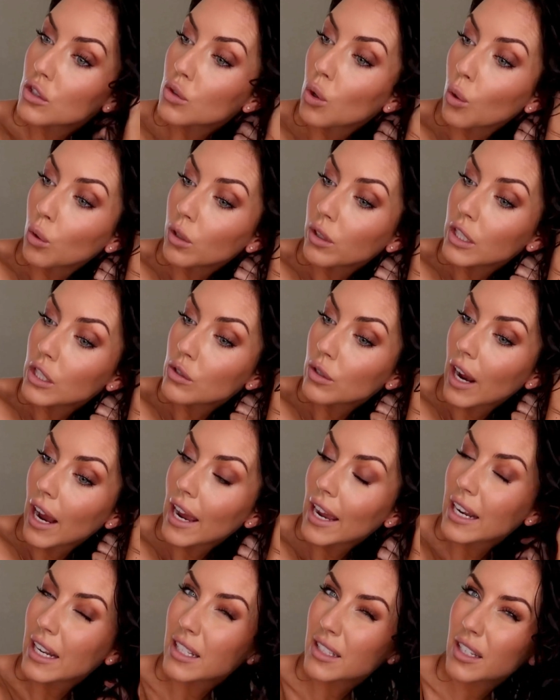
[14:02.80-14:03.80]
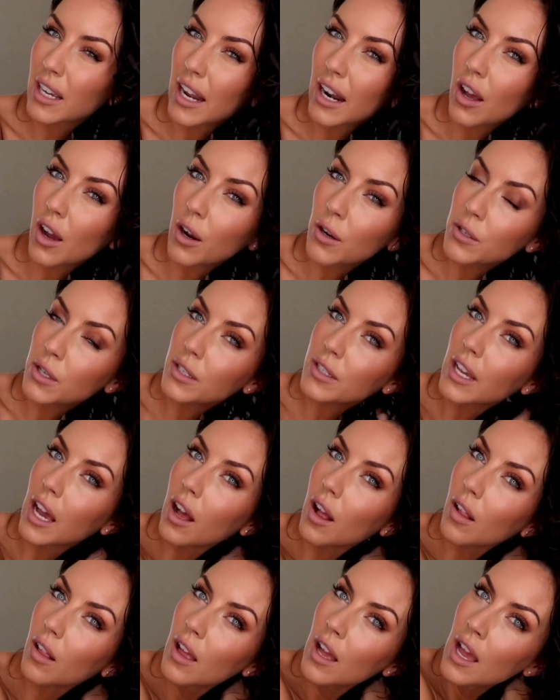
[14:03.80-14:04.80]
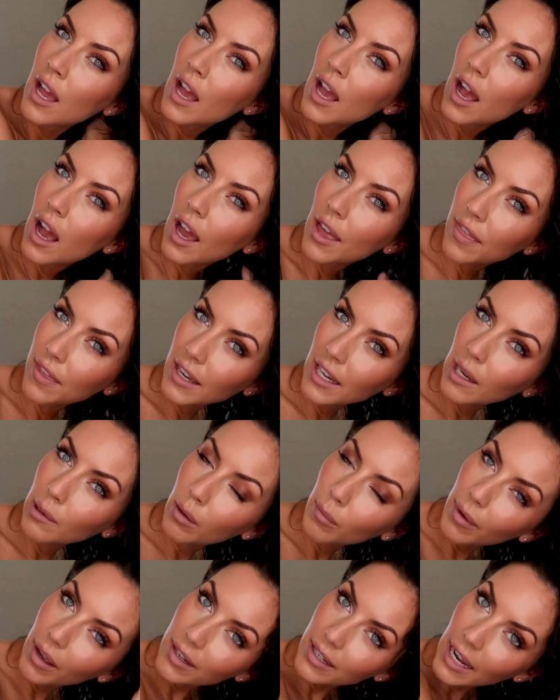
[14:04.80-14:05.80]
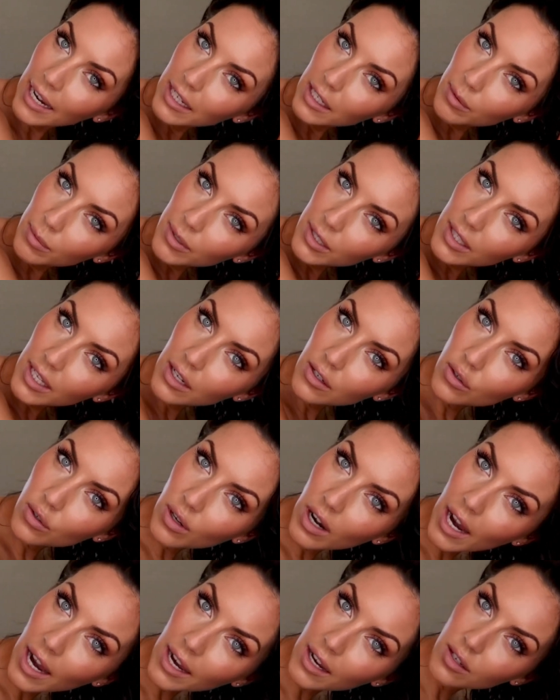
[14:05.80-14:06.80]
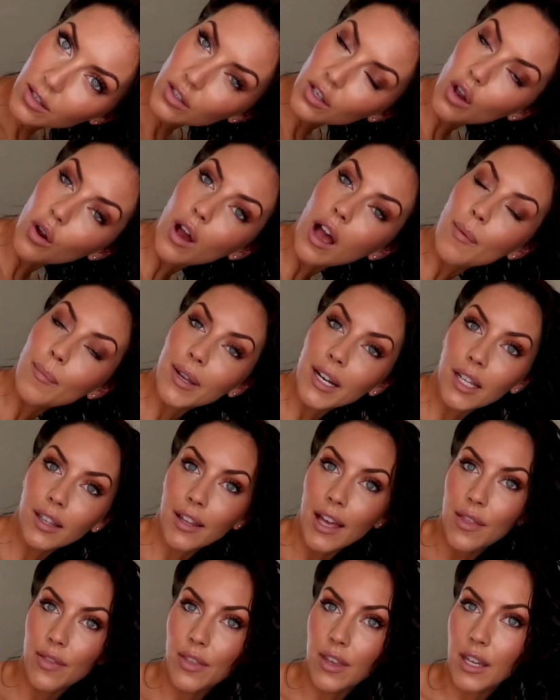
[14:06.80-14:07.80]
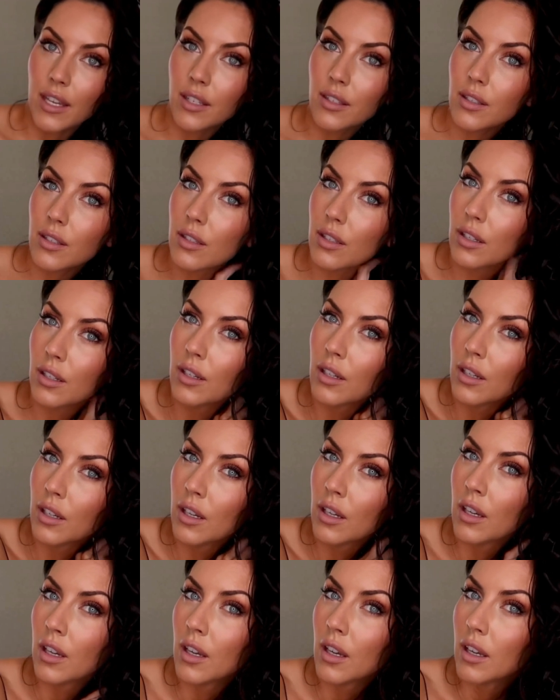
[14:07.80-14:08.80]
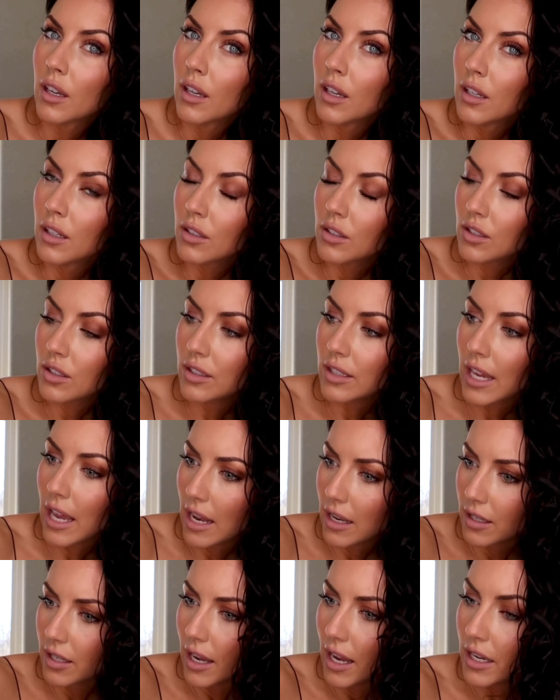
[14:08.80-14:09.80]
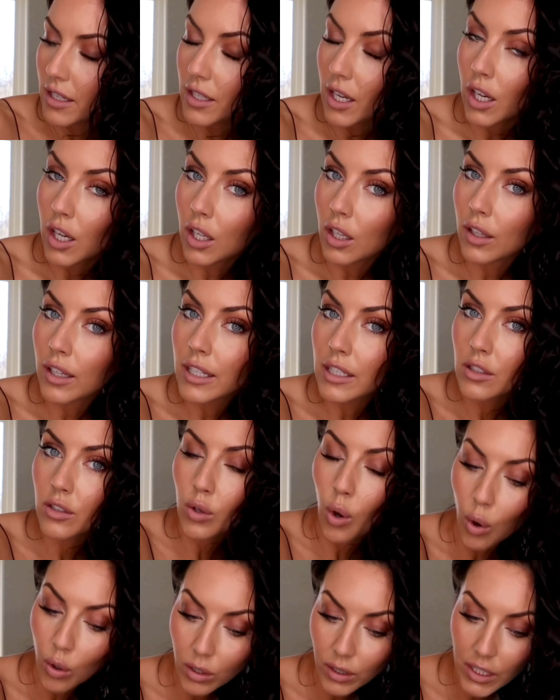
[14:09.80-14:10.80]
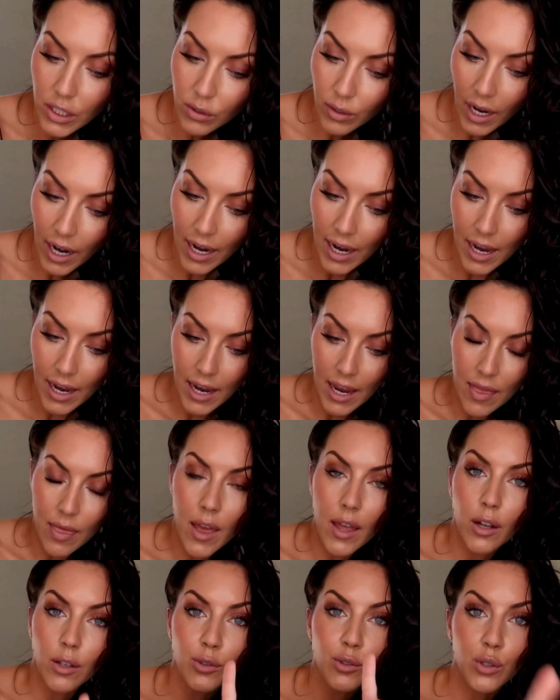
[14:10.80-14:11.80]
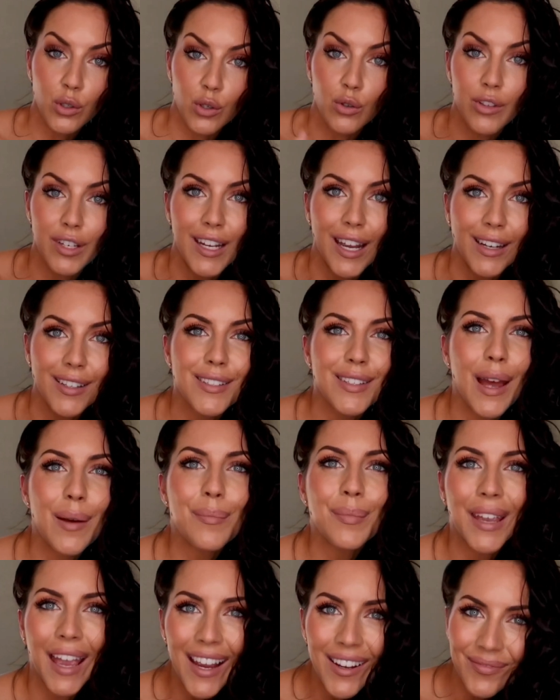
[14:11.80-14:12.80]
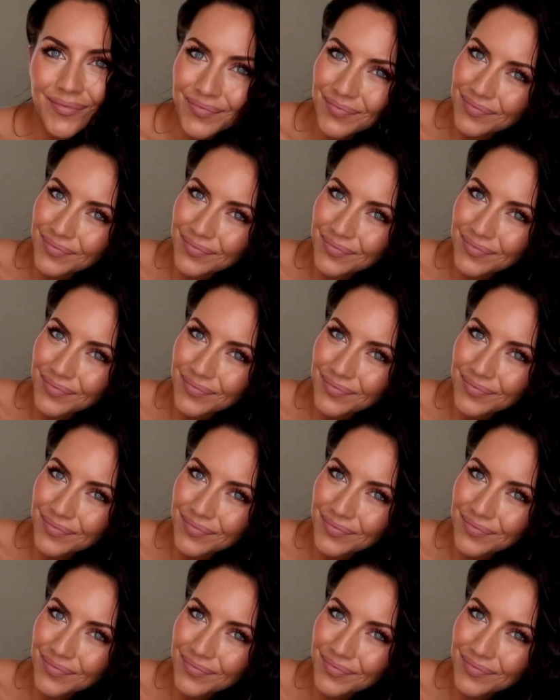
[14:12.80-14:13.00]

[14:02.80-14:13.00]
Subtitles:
totally dry, and it's kind of hard to tell. I think I'm about 90% dry, so I'm gonna let this sit until it's totally dry, and then I'll show you the next step, okay?